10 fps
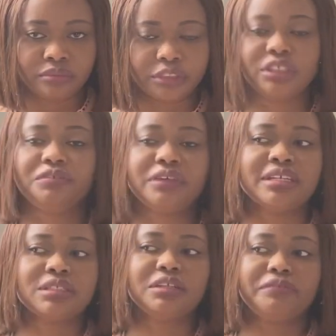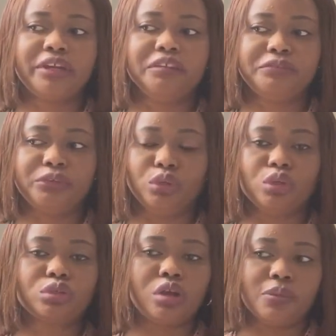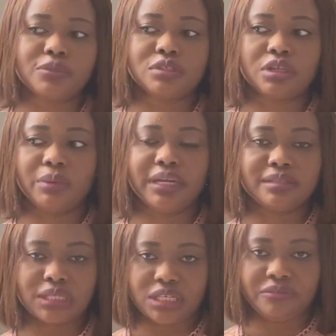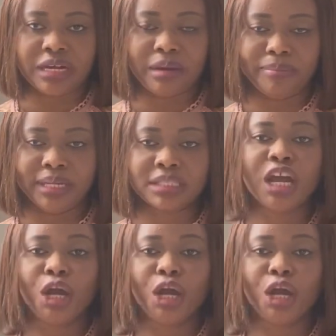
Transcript: If you look up to someone else to give you happiness,